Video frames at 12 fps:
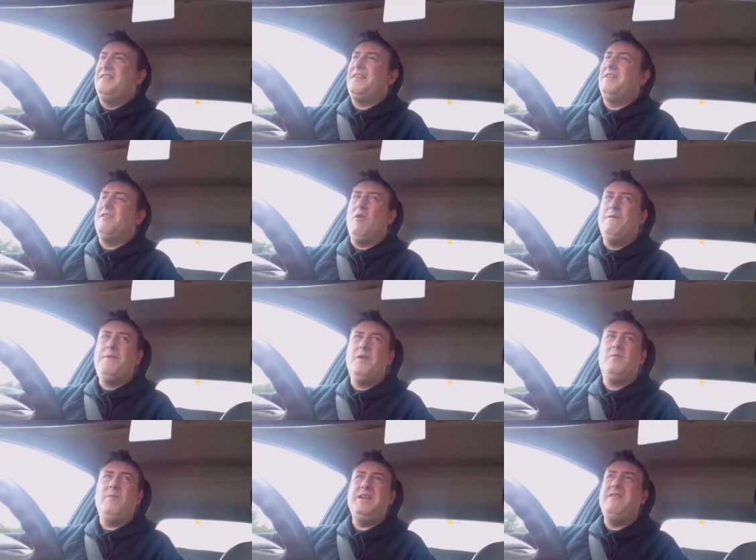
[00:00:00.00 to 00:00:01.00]
So
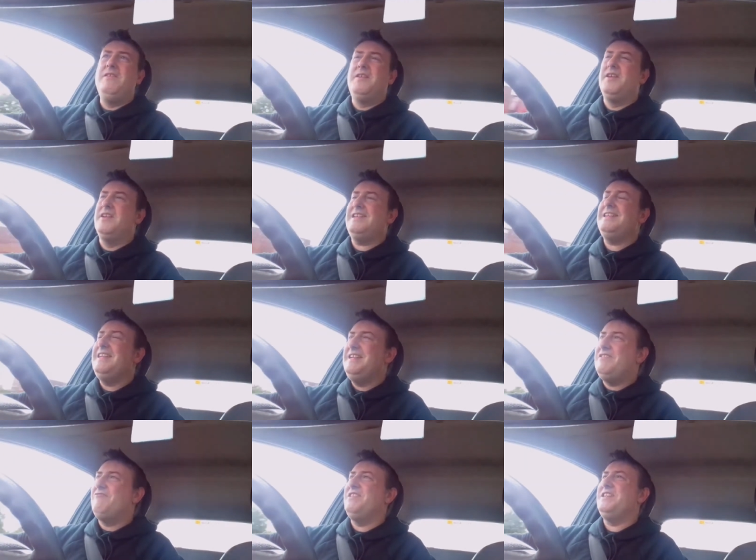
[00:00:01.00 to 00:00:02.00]
often when you look at
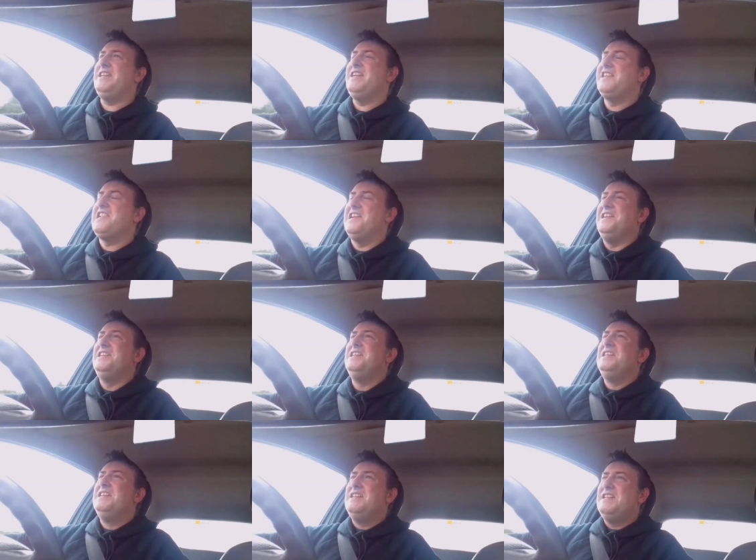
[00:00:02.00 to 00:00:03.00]
clean green energy,
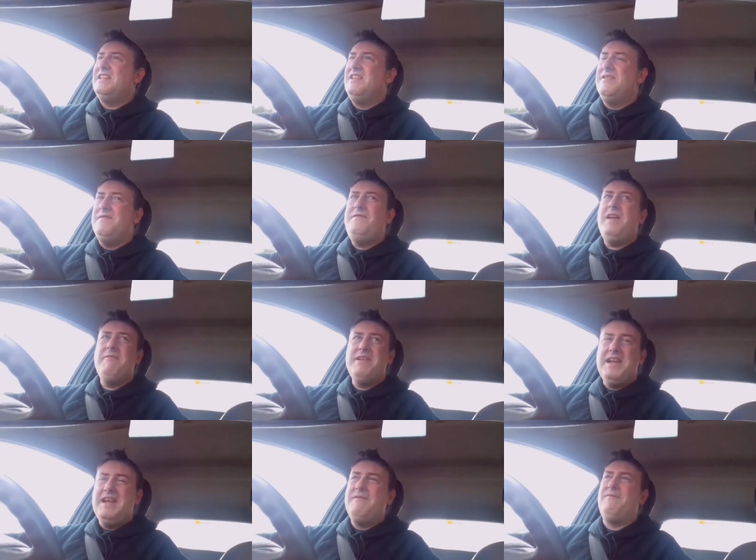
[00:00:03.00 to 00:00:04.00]
look
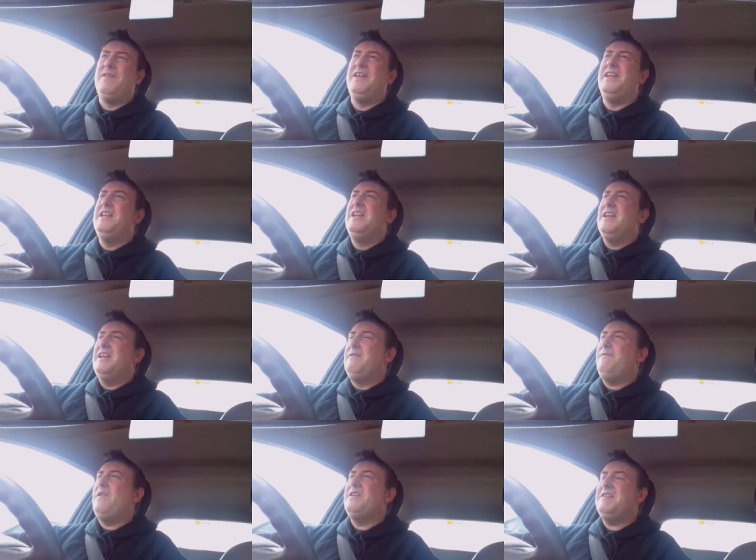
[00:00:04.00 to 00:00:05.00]
very carefully and
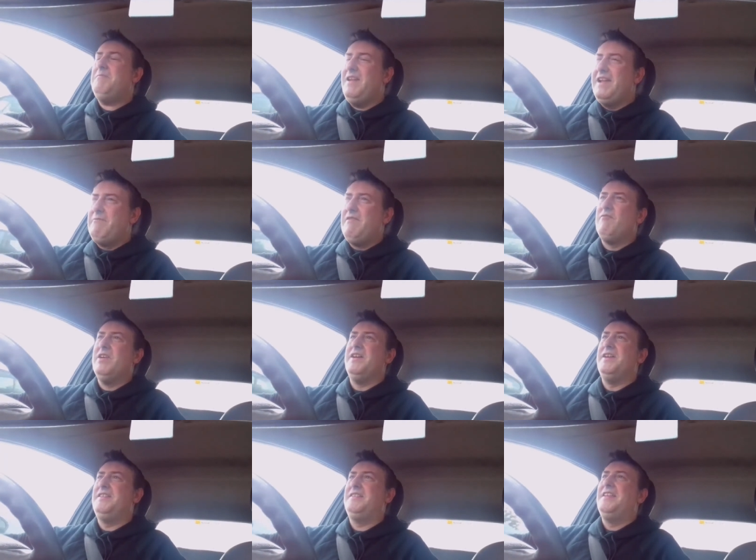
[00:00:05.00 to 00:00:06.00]
you'll find it's playing with
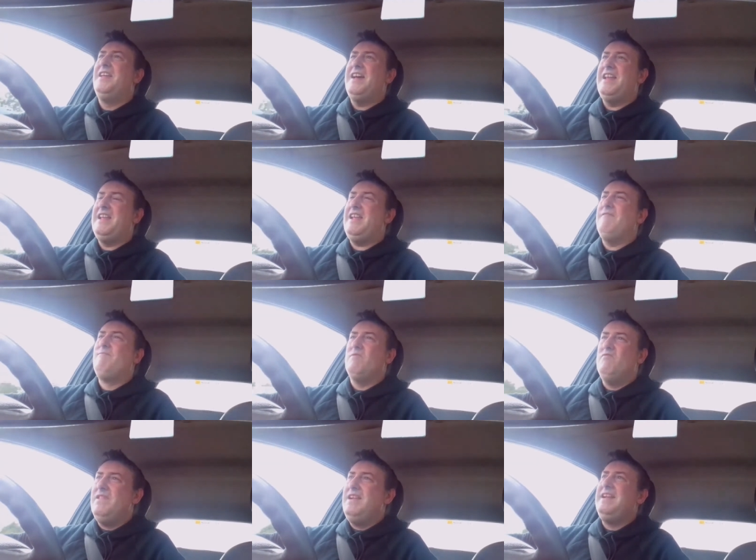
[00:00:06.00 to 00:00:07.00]
words and it, it
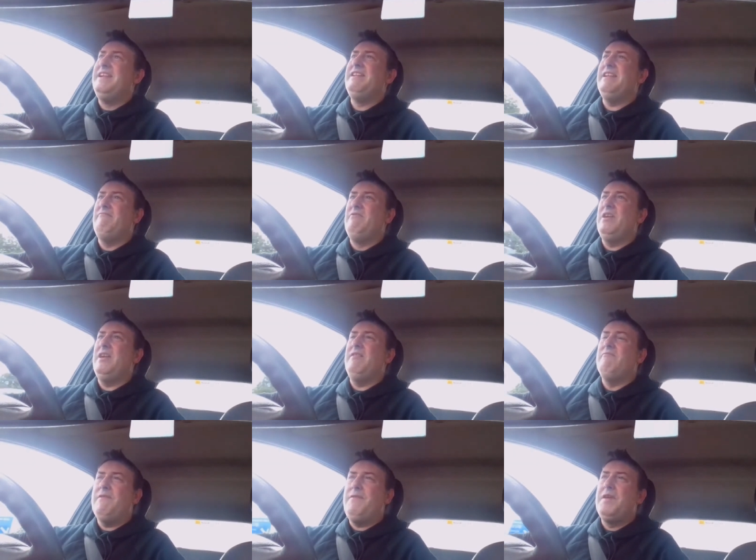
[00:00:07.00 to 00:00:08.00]
really
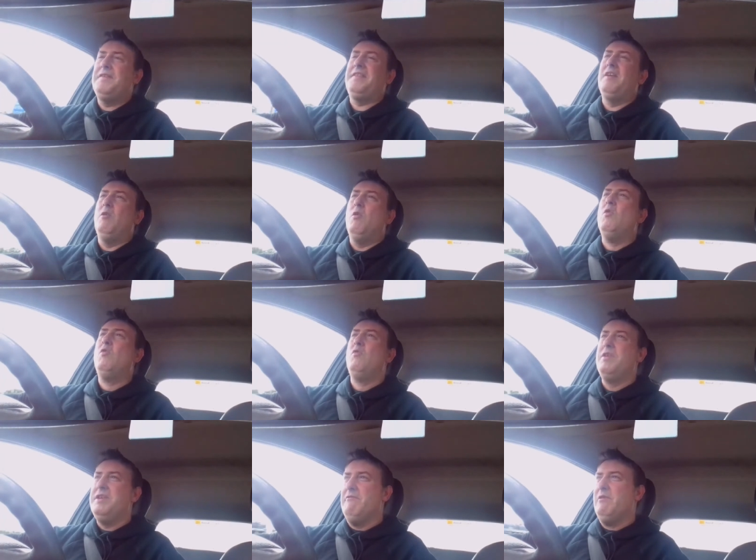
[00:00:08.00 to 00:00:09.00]
refers to all
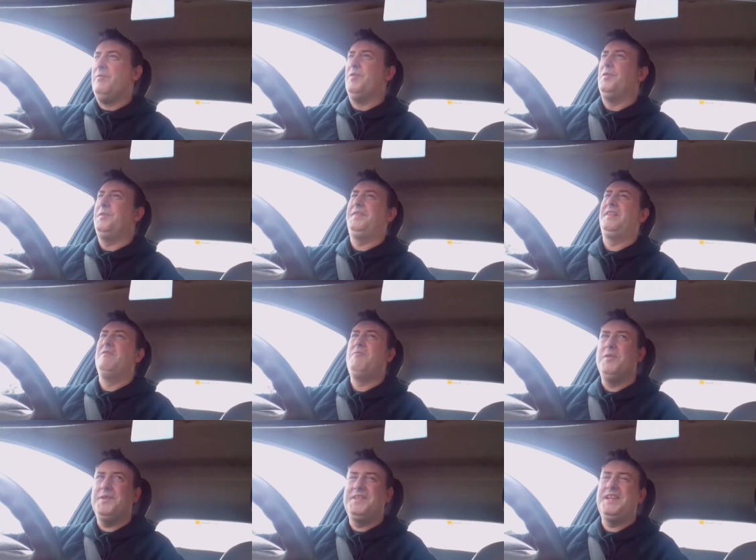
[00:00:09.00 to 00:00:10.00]
renewables
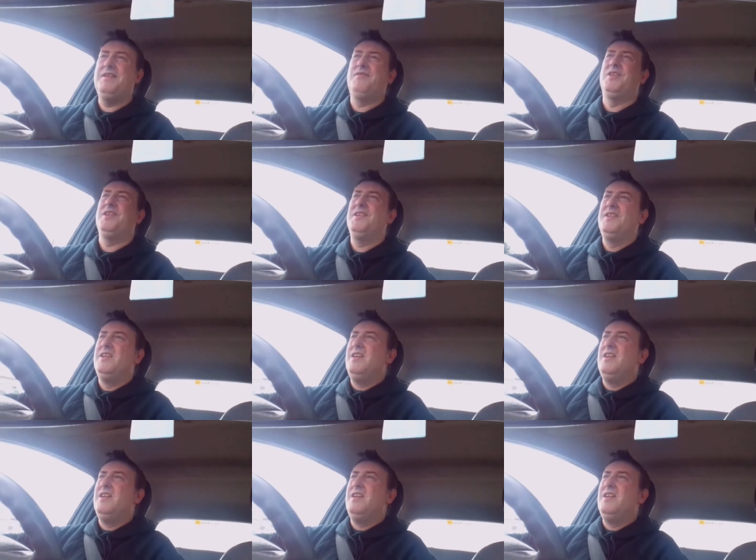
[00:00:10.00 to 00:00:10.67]
put together